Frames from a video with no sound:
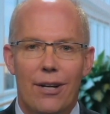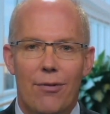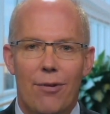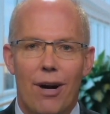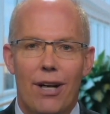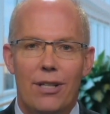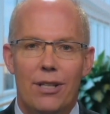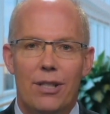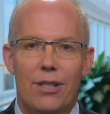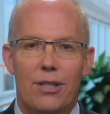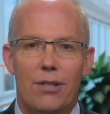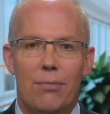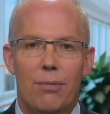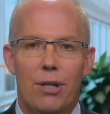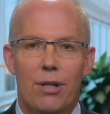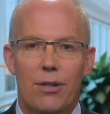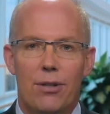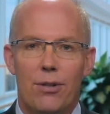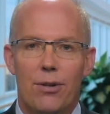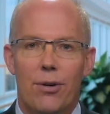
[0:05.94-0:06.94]
in Rochester,
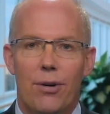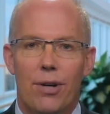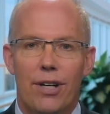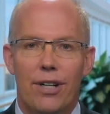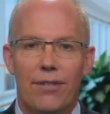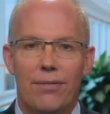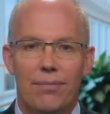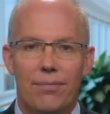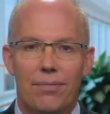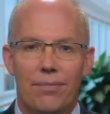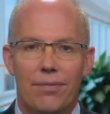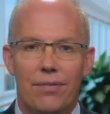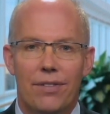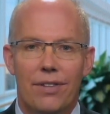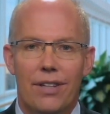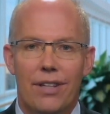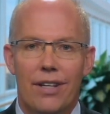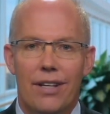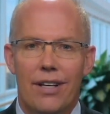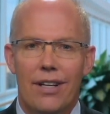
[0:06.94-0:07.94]
Minnesota.
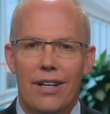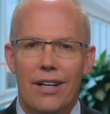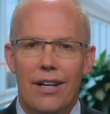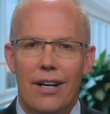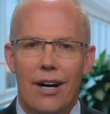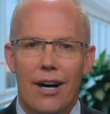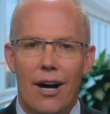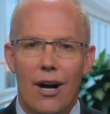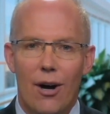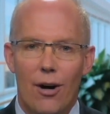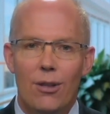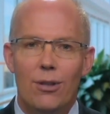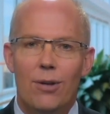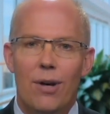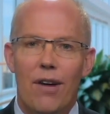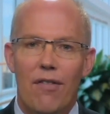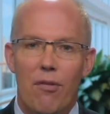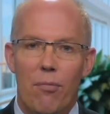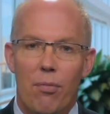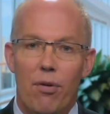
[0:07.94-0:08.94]
I also
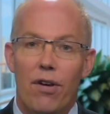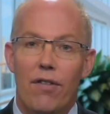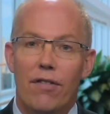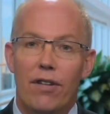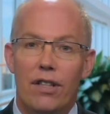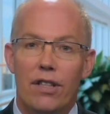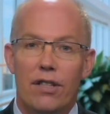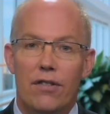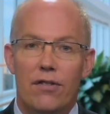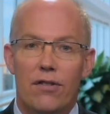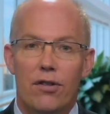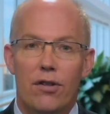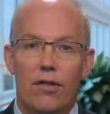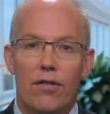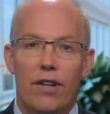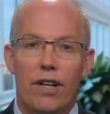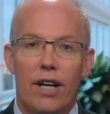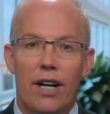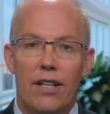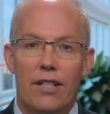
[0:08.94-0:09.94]
have the privilege of
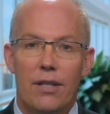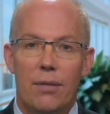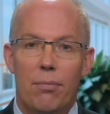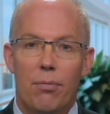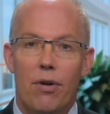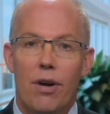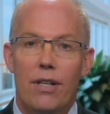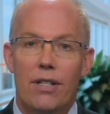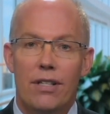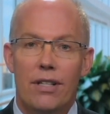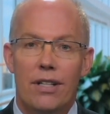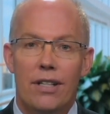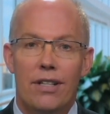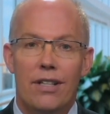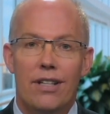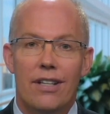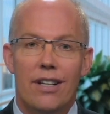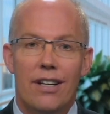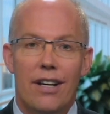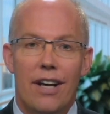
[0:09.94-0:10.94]
serving as the
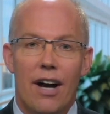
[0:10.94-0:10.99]
president